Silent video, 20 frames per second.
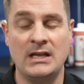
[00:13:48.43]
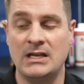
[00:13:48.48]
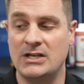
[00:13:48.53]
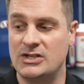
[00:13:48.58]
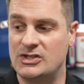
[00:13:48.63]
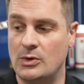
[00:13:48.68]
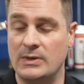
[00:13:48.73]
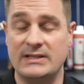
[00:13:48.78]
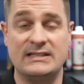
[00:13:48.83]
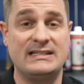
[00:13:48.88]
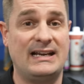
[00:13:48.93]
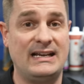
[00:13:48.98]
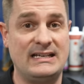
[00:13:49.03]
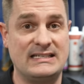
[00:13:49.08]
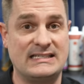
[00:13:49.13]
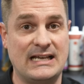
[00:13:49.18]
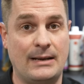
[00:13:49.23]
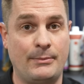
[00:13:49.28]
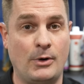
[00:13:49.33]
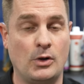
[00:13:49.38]
So in
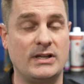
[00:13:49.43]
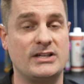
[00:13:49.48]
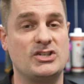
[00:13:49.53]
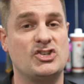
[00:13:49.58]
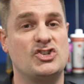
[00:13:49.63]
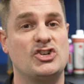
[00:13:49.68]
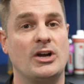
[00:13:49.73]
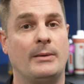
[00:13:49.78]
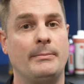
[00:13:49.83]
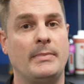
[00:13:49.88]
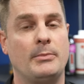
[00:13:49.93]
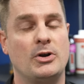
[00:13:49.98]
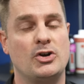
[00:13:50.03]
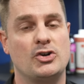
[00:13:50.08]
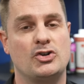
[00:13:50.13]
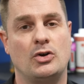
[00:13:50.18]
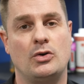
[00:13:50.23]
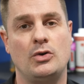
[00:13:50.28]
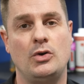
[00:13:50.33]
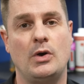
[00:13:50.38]
today's demo, let's jump. I'm gonna
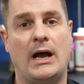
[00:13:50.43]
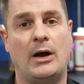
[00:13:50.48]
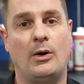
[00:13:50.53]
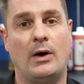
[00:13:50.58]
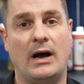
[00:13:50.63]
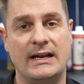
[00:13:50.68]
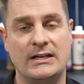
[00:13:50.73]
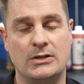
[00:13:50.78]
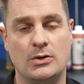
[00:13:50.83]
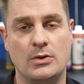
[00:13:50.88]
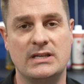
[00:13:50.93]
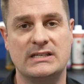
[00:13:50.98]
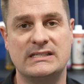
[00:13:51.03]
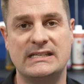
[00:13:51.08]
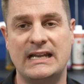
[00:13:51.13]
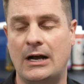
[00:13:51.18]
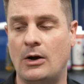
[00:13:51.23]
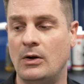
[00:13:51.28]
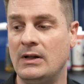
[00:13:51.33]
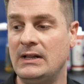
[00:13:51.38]
show you how I do this
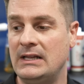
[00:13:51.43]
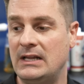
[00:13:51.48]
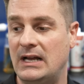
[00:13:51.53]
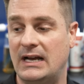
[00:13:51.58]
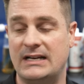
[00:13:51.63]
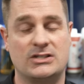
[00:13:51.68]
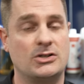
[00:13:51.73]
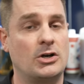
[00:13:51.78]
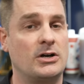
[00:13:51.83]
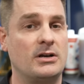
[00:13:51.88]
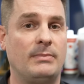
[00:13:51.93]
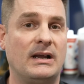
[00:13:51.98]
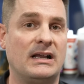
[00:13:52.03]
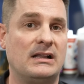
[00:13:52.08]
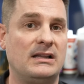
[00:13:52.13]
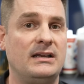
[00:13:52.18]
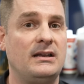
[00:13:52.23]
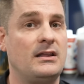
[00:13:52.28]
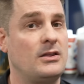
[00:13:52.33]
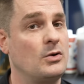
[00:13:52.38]
now. I started by
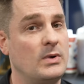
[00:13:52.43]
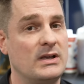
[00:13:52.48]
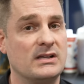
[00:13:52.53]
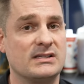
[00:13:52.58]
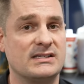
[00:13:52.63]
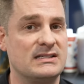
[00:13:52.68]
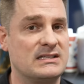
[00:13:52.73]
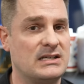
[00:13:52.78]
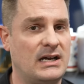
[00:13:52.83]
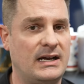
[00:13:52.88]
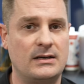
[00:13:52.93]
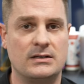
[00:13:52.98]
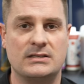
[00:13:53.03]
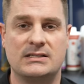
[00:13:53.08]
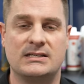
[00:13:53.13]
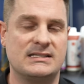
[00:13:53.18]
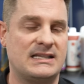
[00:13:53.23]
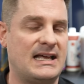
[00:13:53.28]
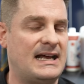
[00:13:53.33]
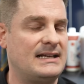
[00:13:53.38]
cleaning the wheels and tires
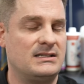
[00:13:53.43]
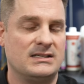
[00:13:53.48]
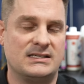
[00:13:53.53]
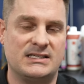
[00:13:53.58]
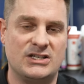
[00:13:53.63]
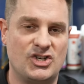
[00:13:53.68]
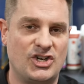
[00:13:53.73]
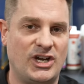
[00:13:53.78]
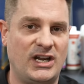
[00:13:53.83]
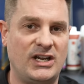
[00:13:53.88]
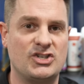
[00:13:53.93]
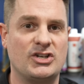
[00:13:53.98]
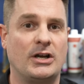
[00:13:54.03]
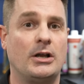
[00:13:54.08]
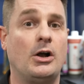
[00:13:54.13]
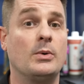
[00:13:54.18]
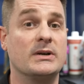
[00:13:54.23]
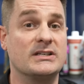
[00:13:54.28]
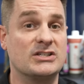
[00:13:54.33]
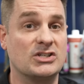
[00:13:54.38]
because that doesn't change. I
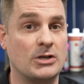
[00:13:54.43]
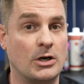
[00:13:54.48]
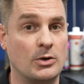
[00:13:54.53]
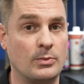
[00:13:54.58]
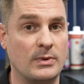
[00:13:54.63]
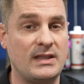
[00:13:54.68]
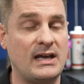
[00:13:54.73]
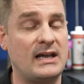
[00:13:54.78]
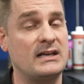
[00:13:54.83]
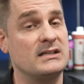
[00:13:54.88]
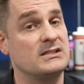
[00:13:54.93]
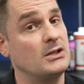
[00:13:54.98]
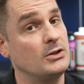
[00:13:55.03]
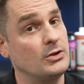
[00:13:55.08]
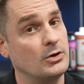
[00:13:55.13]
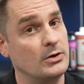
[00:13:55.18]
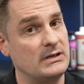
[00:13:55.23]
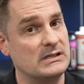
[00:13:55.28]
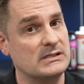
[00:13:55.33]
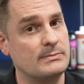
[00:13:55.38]
always start with that. It's the
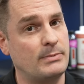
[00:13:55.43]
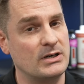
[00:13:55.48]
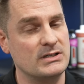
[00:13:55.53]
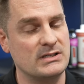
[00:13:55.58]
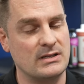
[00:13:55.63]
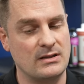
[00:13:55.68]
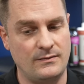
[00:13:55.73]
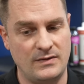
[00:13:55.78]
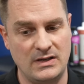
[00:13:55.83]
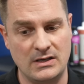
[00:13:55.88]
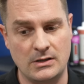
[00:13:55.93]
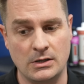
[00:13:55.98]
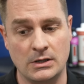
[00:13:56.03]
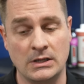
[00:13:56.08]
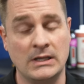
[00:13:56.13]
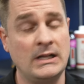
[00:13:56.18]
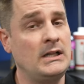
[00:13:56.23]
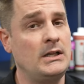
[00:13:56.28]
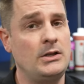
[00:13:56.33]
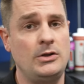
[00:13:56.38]
dirtiest parts of the
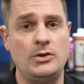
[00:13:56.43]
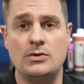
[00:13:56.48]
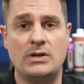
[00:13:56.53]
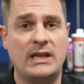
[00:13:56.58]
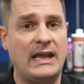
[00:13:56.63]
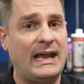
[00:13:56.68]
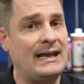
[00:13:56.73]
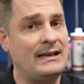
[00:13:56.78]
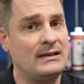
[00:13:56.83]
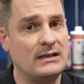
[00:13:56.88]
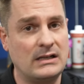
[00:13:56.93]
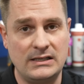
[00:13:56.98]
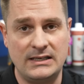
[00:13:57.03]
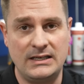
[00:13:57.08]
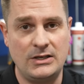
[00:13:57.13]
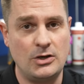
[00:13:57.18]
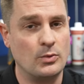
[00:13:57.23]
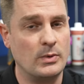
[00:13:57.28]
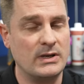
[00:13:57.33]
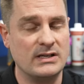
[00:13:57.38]
vehicle. You can
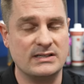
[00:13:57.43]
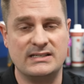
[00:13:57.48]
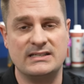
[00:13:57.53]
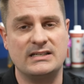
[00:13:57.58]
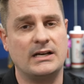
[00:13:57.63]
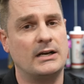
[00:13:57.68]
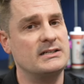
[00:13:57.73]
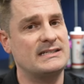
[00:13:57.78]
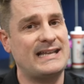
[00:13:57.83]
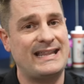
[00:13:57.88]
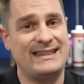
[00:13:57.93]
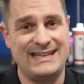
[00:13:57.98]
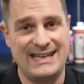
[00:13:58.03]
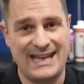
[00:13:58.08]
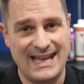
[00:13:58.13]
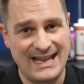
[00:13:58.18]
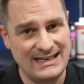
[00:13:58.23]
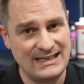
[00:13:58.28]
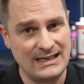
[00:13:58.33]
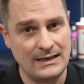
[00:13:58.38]
clean your wheels and tires at the
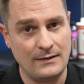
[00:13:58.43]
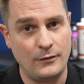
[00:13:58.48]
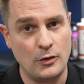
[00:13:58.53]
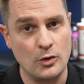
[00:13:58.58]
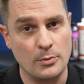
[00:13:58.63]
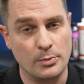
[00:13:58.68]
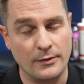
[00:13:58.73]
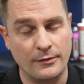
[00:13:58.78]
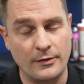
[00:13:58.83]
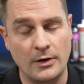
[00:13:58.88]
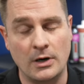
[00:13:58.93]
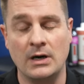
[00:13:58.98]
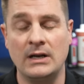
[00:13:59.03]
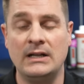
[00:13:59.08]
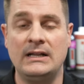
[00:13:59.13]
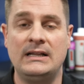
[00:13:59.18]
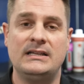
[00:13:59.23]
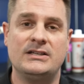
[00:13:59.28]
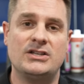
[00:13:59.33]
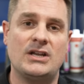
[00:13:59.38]
end if you prefer.
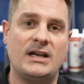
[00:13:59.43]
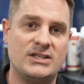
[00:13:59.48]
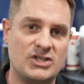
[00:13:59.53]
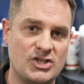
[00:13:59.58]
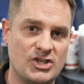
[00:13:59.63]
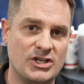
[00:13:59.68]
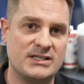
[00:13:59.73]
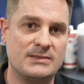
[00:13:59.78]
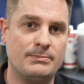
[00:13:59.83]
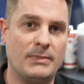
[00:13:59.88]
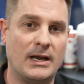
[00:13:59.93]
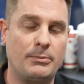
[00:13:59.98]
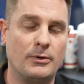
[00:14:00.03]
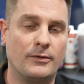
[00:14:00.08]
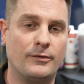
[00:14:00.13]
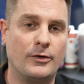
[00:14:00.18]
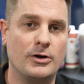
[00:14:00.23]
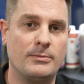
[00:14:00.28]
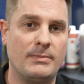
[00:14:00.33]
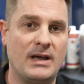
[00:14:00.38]
That's just my
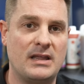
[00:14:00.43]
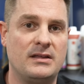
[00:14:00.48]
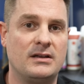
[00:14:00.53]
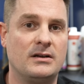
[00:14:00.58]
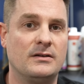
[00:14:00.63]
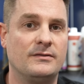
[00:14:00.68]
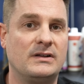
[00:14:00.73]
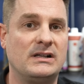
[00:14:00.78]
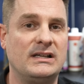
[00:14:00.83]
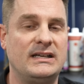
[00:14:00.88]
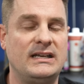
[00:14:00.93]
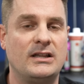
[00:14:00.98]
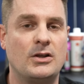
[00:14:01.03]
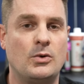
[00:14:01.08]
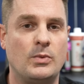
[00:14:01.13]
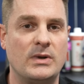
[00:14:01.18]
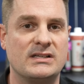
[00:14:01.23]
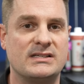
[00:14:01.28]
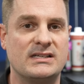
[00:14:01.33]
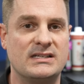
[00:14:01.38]
preferred method of cleaning the
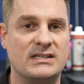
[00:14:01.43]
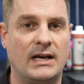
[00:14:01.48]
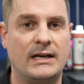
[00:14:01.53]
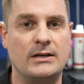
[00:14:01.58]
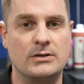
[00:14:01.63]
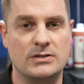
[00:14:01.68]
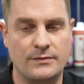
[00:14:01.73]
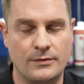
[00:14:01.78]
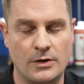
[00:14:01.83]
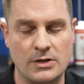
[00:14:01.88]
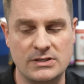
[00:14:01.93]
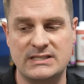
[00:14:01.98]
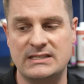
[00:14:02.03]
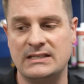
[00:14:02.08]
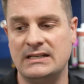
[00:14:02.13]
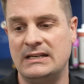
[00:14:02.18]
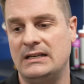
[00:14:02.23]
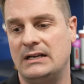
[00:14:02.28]
wheels and tires first.